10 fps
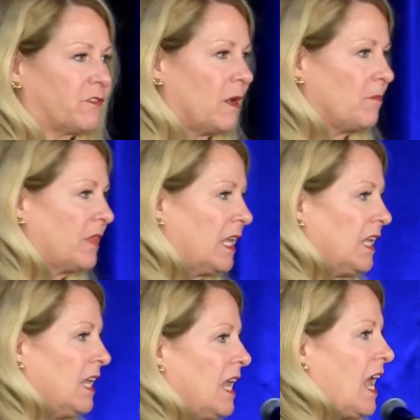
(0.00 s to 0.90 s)
from
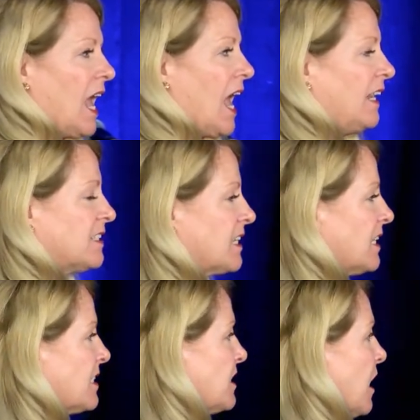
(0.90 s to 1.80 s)
and it's
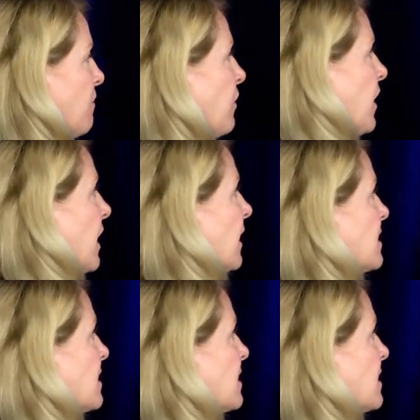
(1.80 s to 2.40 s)
it's a tough thing.